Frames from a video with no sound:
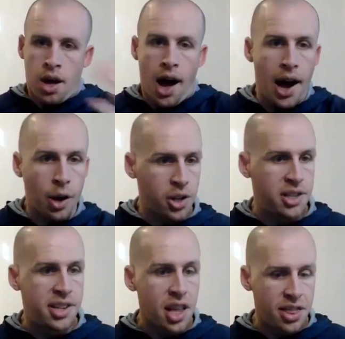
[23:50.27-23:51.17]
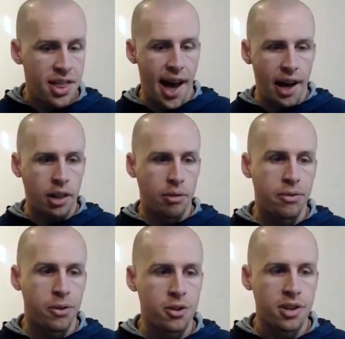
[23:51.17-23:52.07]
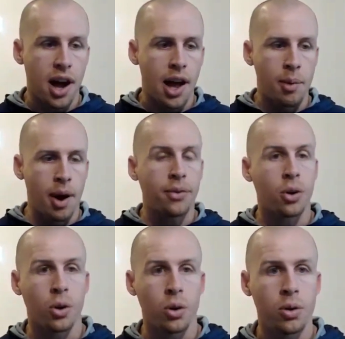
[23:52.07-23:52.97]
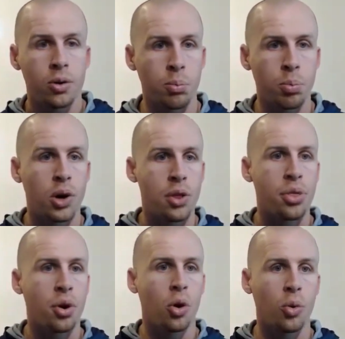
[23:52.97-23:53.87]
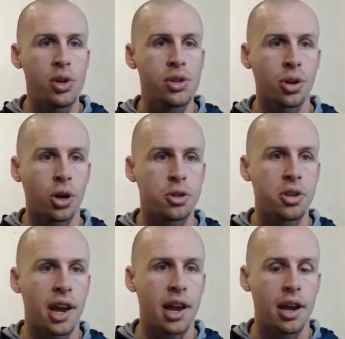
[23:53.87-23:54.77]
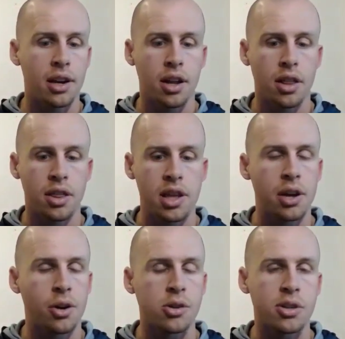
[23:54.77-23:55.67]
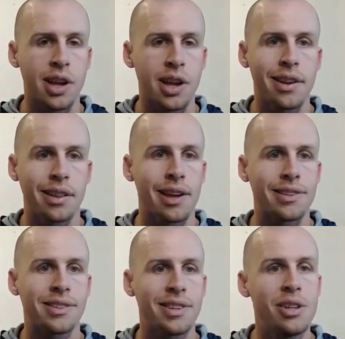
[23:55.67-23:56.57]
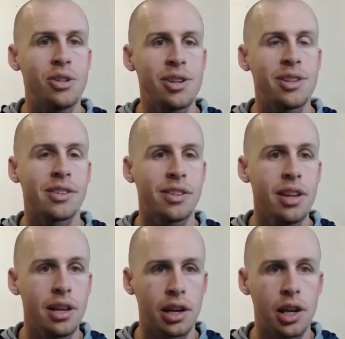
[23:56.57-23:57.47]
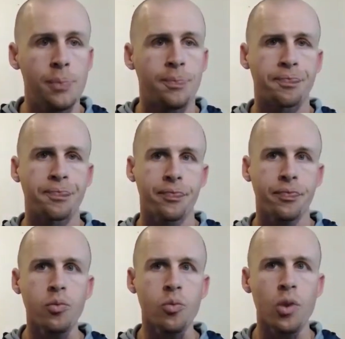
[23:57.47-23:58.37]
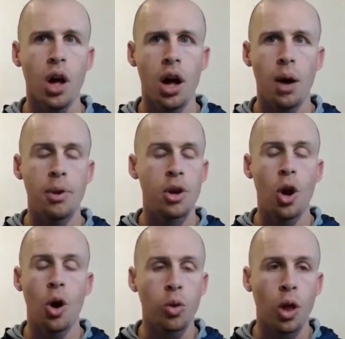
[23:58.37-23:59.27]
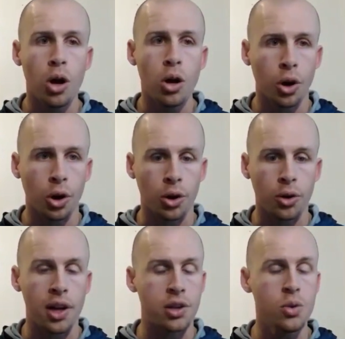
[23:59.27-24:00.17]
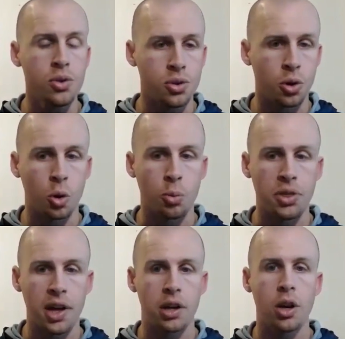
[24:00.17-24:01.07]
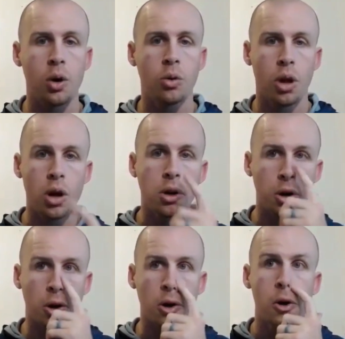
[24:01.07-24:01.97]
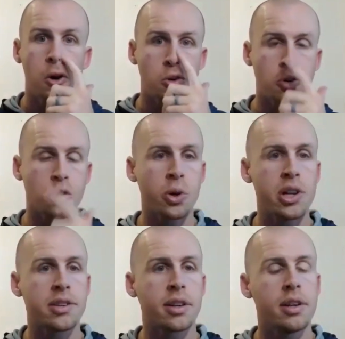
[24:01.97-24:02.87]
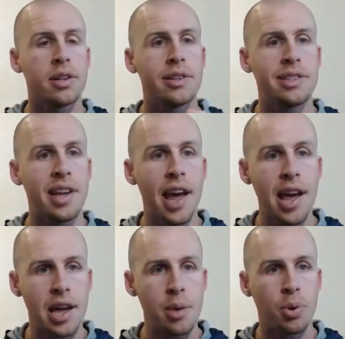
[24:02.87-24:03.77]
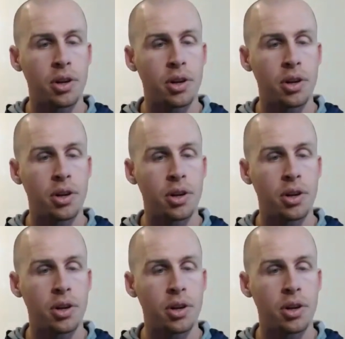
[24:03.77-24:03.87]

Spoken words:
I only did that the first time after some pretty thorough research and the understanding that CGC no longer, they used to, but they no longer treat tape,